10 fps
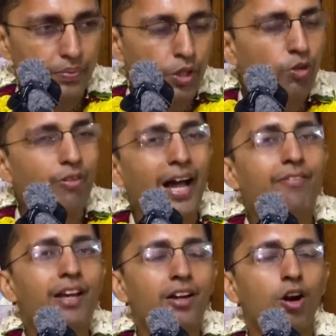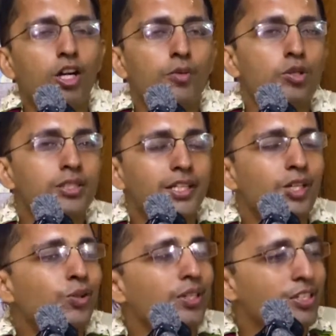You know why we are not able to
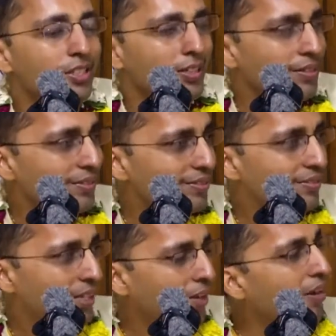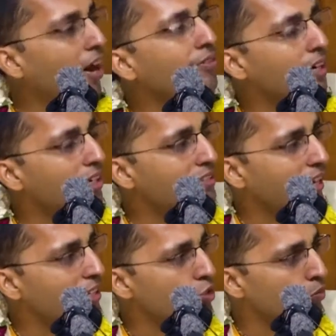surrender to Krishna even after
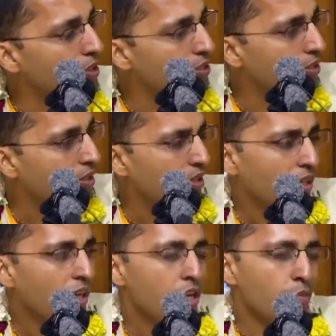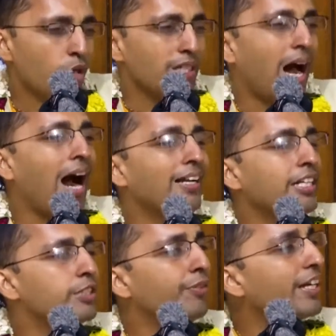understanding so much? Because the heart
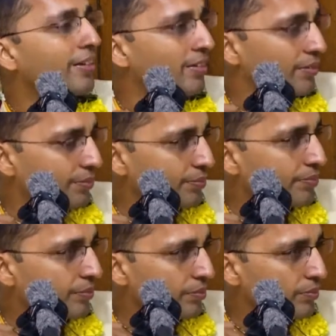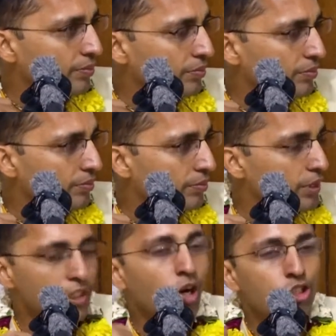is weak.
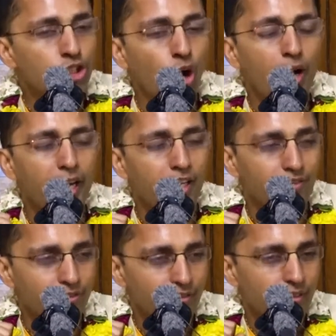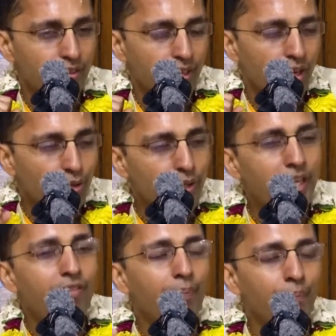It's not strong enough to
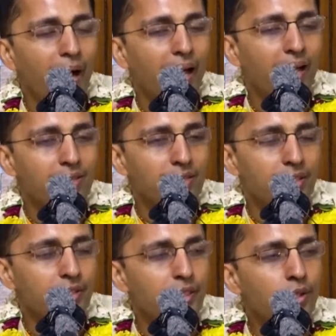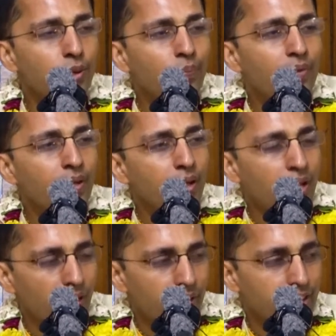give up maya and surrender to
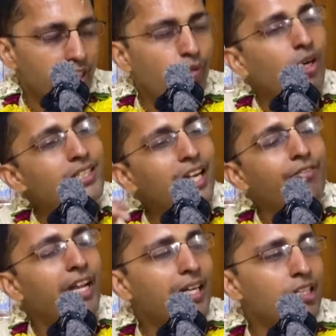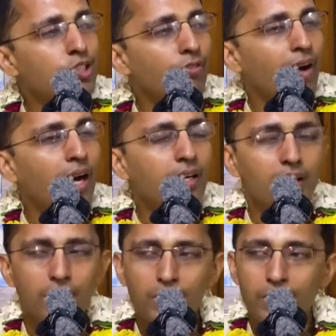Krishna. What is that weakness of heart?
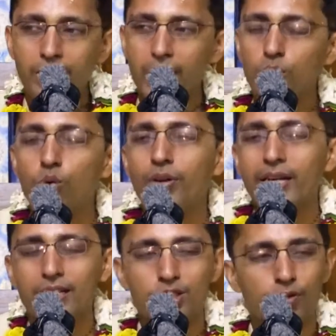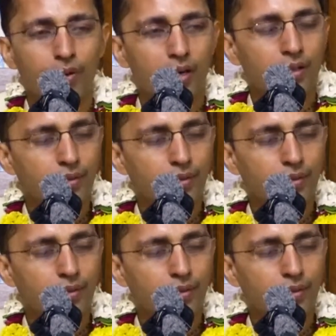There are two weakness of heart.